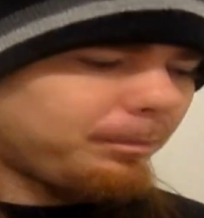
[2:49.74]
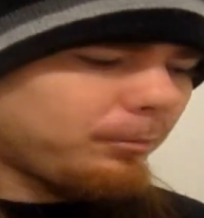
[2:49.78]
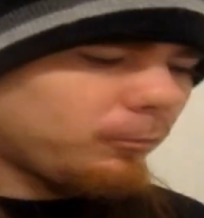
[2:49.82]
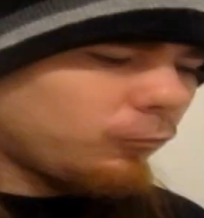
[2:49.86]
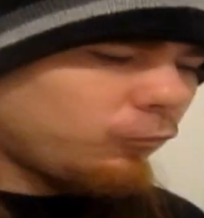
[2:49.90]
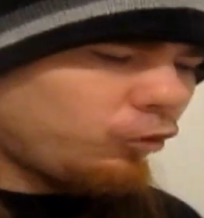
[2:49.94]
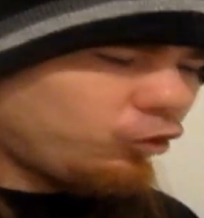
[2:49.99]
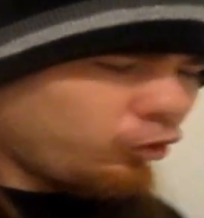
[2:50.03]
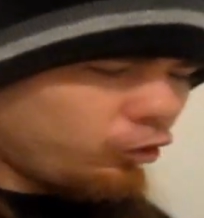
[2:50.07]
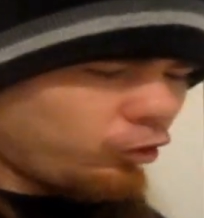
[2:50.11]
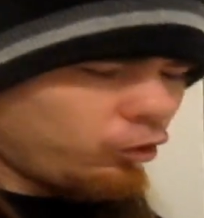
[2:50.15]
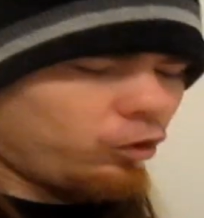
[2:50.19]

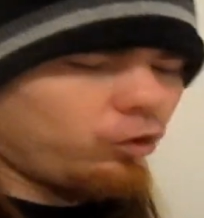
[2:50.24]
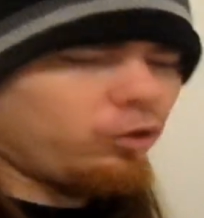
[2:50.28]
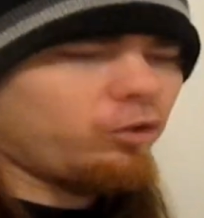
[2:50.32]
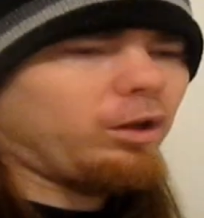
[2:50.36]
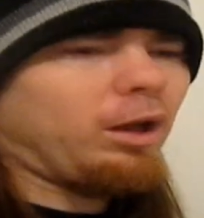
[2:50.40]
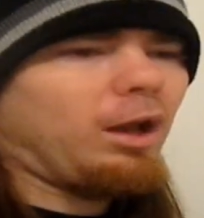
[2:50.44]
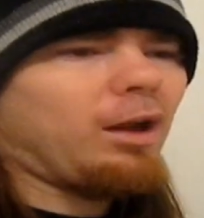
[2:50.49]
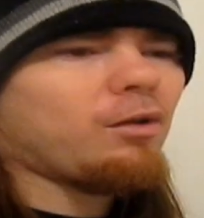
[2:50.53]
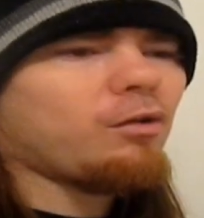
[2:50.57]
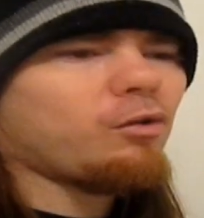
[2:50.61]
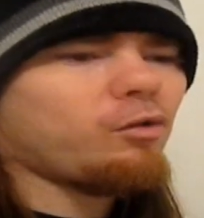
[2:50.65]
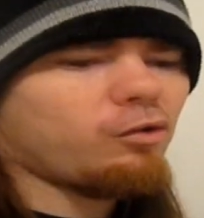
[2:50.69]
Junior Dos
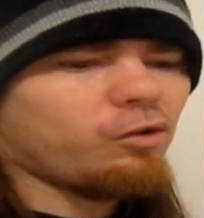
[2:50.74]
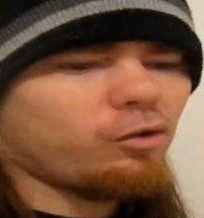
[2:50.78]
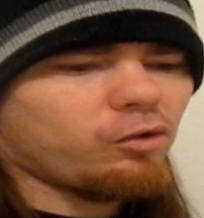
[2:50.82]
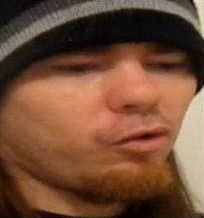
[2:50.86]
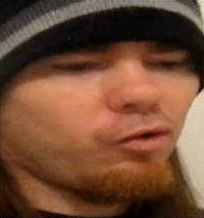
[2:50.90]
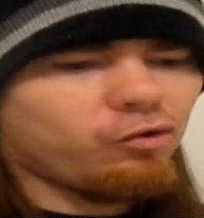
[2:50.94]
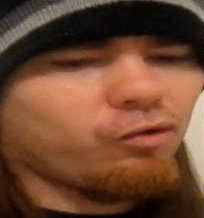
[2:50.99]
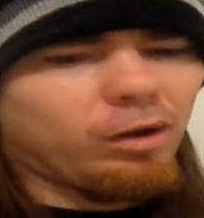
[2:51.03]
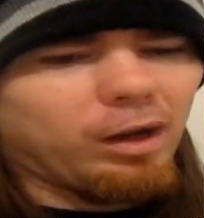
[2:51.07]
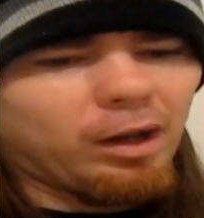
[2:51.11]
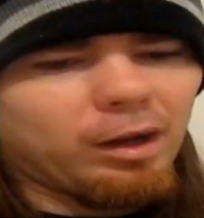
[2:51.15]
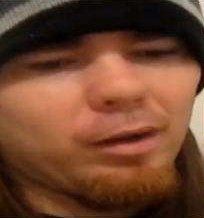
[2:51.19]
Santos is
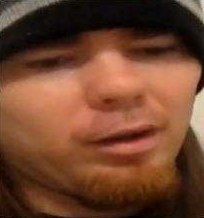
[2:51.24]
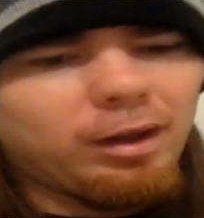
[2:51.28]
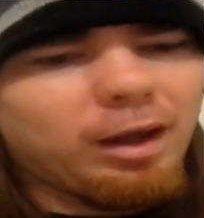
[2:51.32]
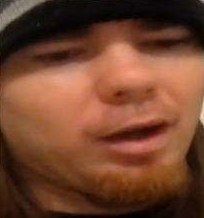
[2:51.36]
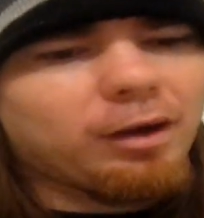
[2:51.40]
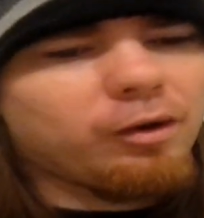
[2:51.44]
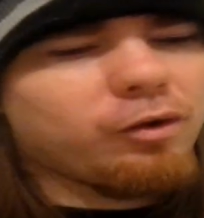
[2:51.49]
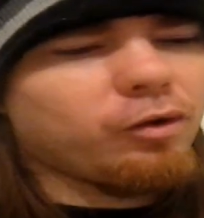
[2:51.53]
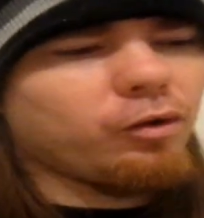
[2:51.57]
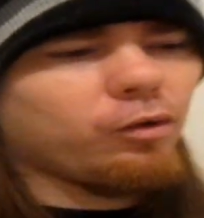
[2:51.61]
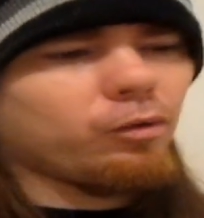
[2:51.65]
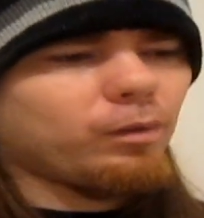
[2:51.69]
going to try to
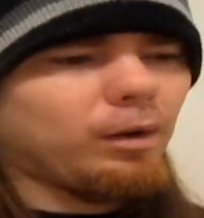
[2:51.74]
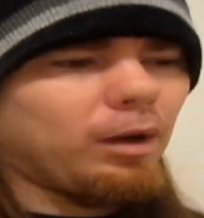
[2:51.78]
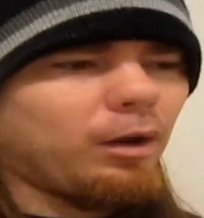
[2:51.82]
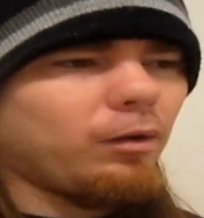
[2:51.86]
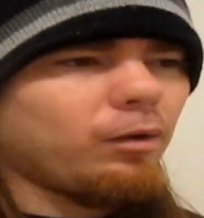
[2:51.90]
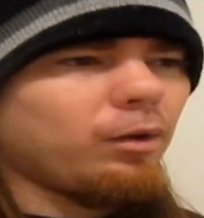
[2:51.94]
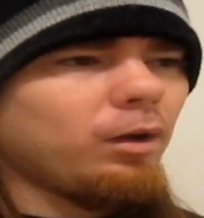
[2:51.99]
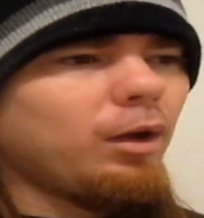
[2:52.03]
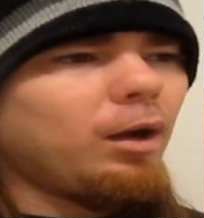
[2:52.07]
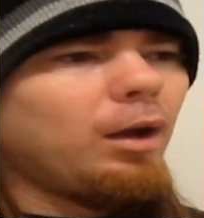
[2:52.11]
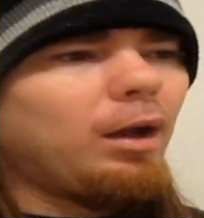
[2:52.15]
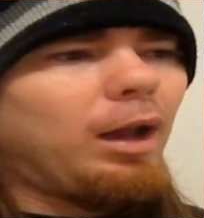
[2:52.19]
take it to the
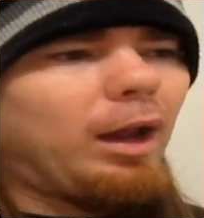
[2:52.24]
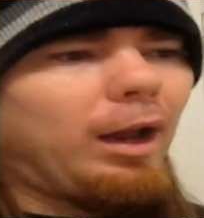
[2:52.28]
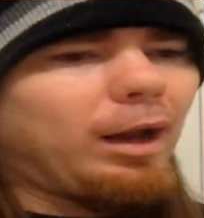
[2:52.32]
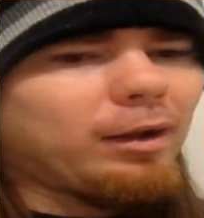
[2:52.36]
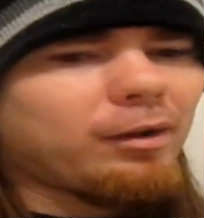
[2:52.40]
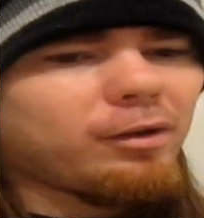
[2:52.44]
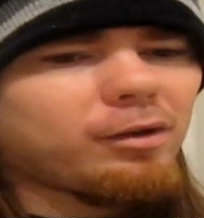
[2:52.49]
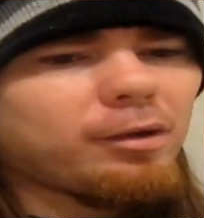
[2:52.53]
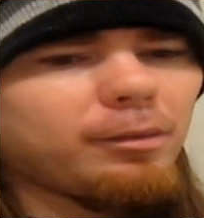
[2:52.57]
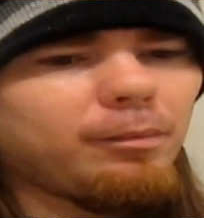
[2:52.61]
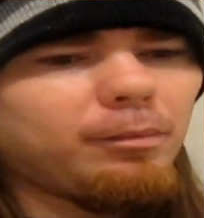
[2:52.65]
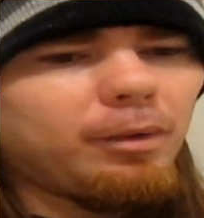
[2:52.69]
ground
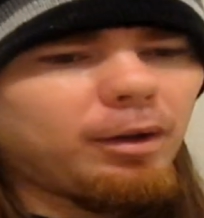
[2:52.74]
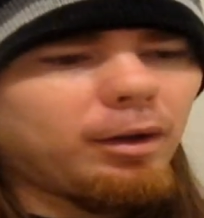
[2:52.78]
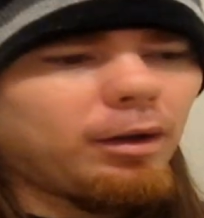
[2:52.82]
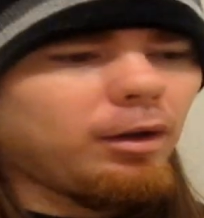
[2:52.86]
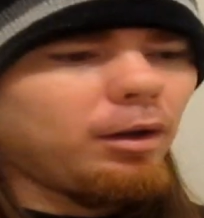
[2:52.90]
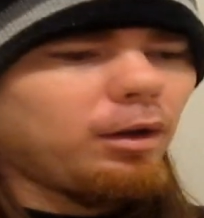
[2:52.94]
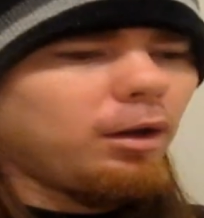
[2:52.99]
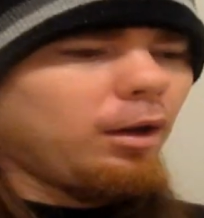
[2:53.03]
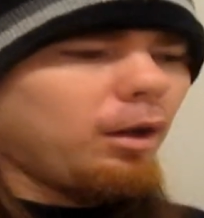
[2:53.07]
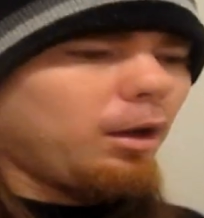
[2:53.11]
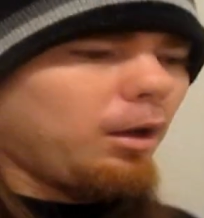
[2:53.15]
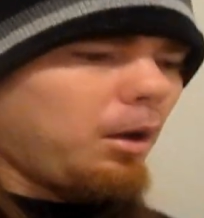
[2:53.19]
and
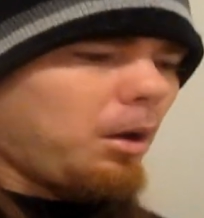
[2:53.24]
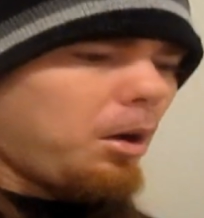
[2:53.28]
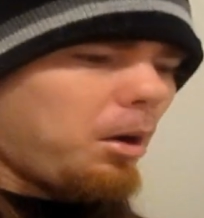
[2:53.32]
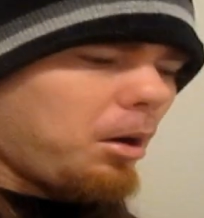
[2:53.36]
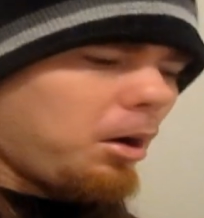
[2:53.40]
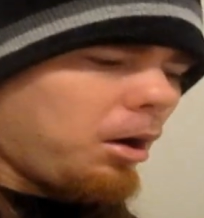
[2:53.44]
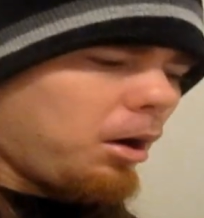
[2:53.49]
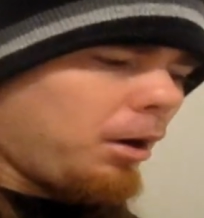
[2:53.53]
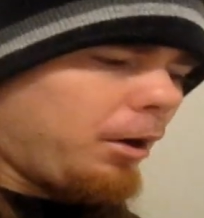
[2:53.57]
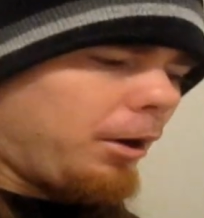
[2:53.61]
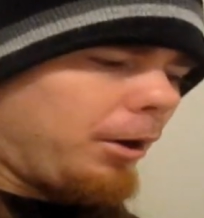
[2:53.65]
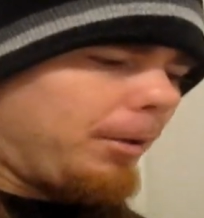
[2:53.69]
submit
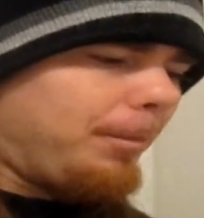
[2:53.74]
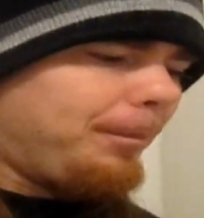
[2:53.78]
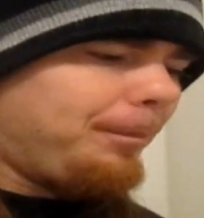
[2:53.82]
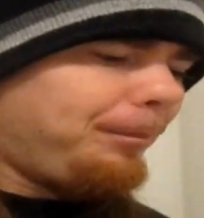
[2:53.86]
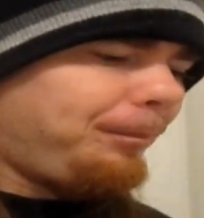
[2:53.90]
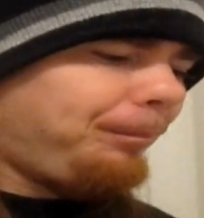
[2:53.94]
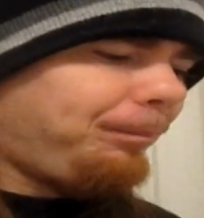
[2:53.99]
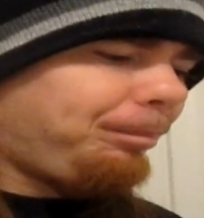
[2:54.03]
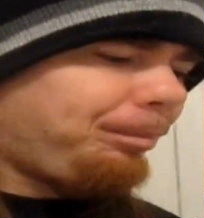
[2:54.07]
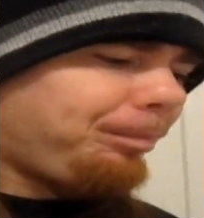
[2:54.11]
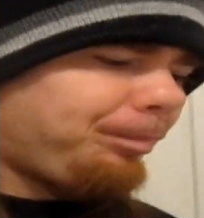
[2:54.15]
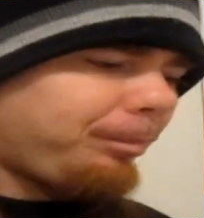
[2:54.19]

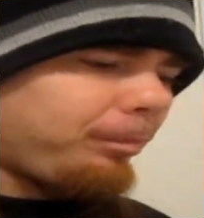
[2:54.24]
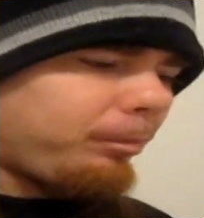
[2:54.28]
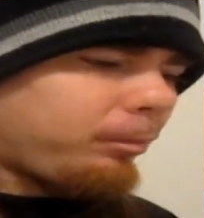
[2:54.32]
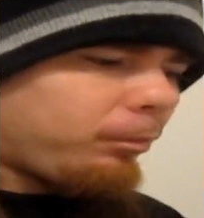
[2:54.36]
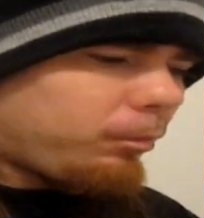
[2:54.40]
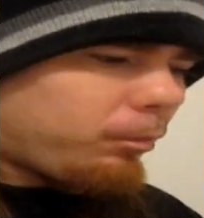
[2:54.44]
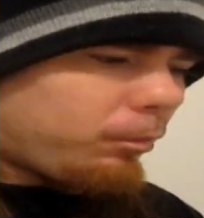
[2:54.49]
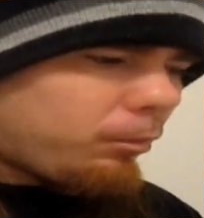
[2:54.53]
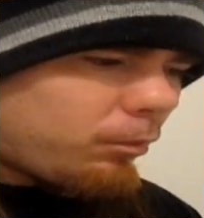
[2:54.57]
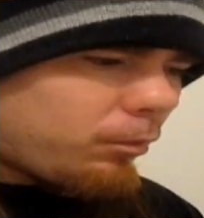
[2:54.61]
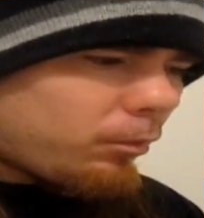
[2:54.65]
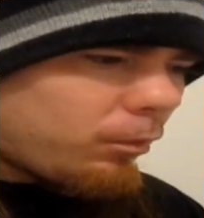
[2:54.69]

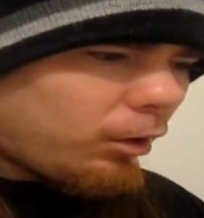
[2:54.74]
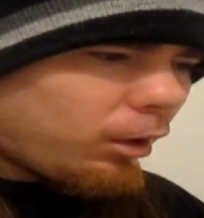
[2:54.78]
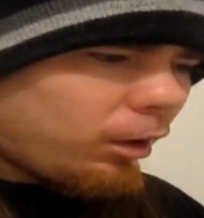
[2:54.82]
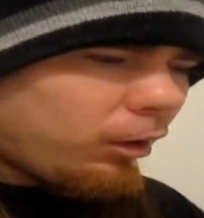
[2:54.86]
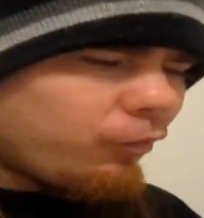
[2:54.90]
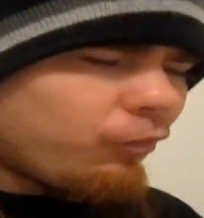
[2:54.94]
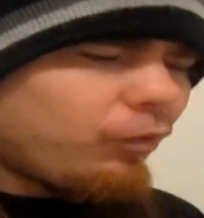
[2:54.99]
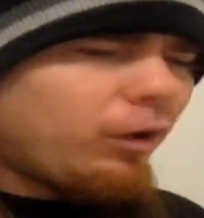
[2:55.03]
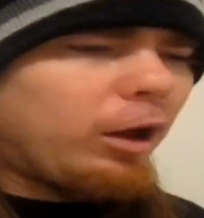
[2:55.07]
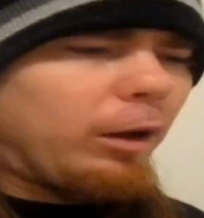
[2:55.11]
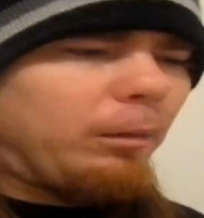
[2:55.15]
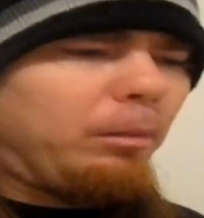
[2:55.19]

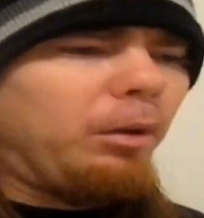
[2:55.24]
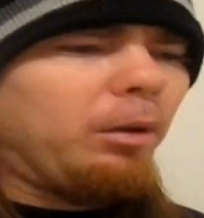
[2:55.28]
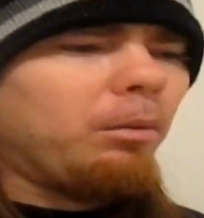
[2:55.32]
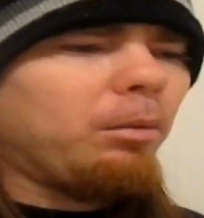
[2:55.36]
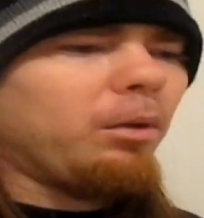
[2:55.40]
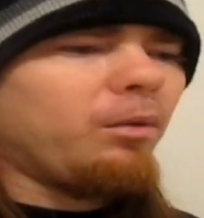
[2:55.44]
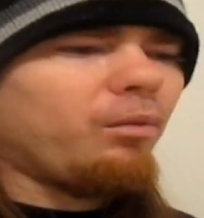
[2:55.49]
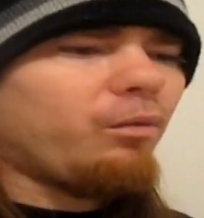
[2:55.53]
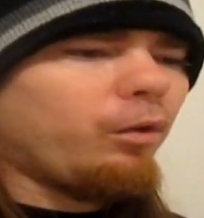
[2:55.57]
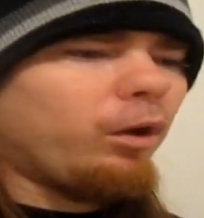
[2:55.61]
Frank Mir.